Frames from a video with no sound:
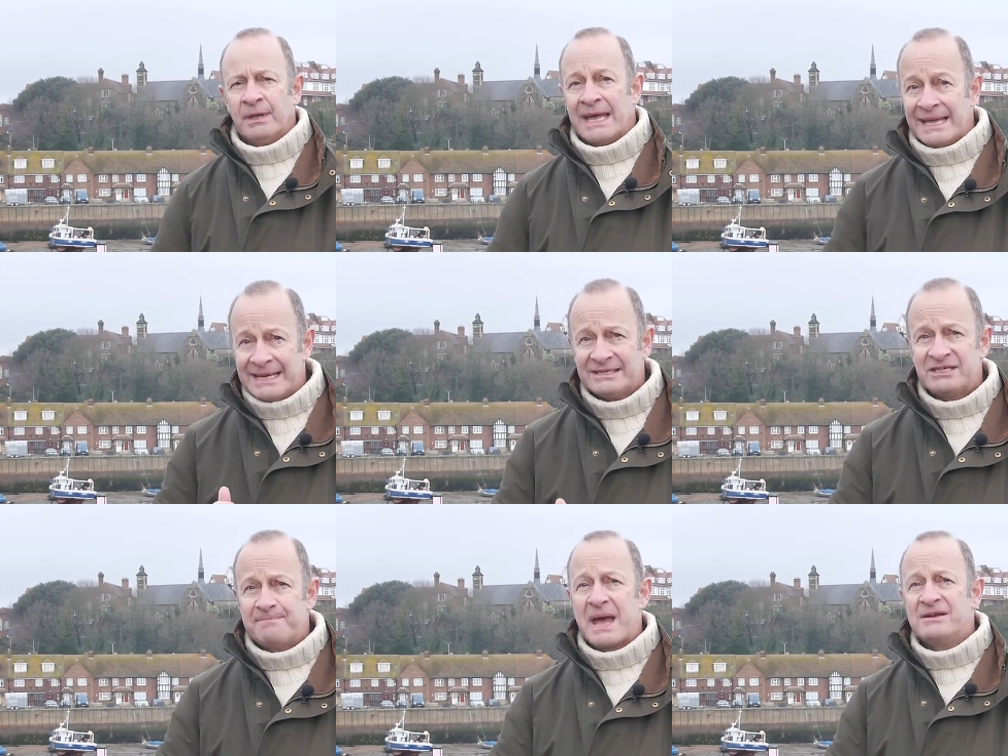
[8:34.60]
It is
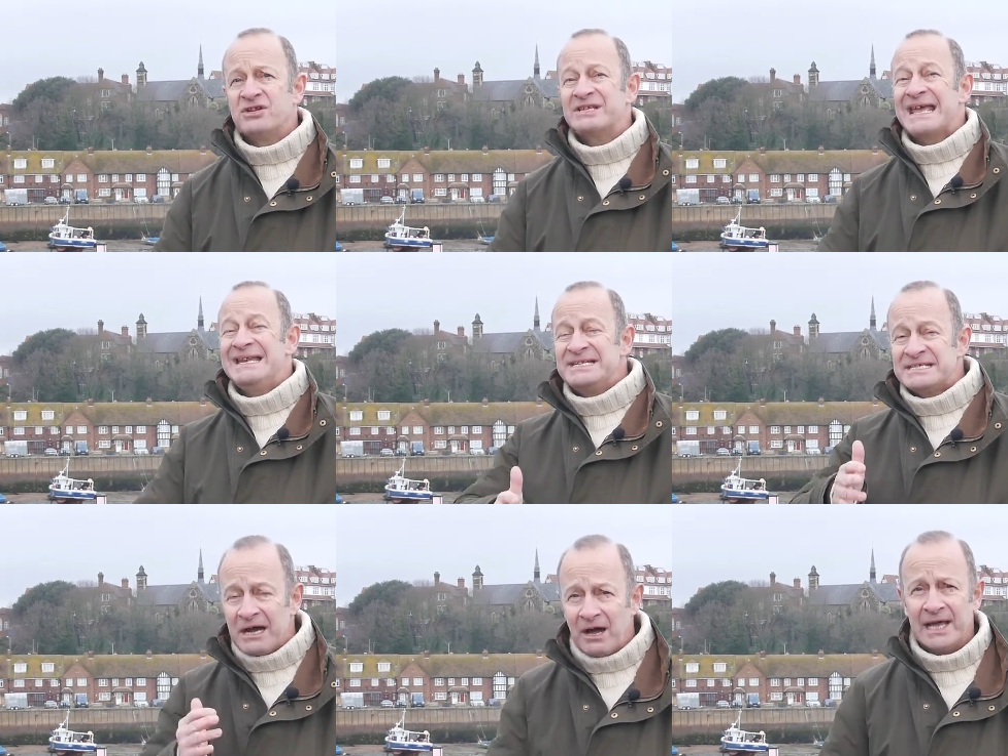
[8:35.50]
dependent
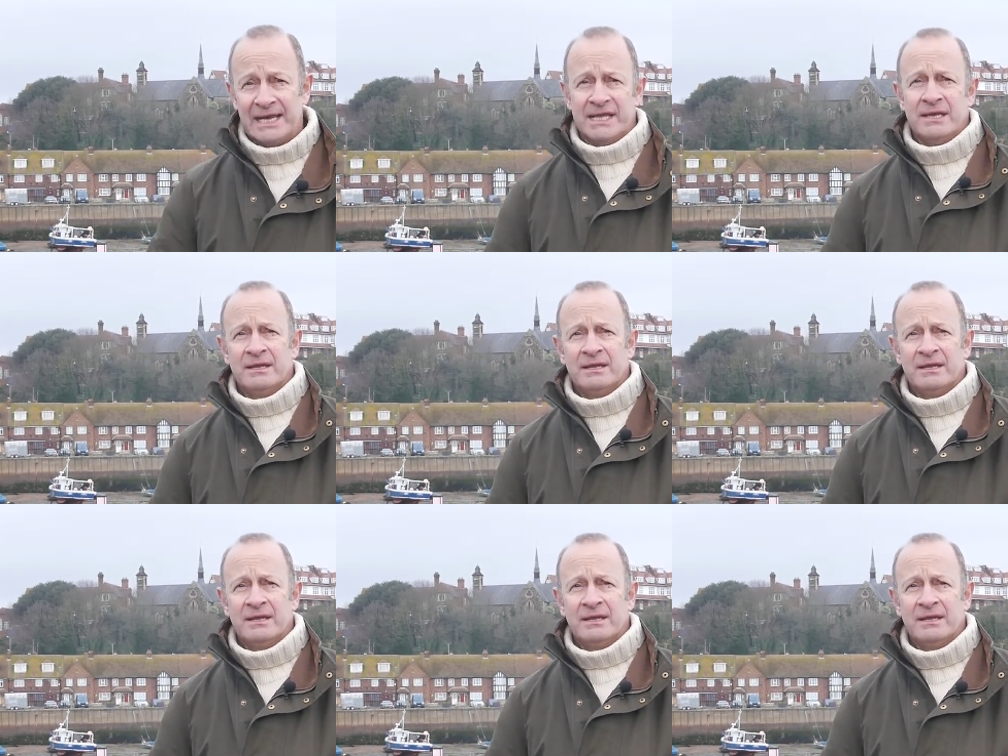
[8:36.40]
entirely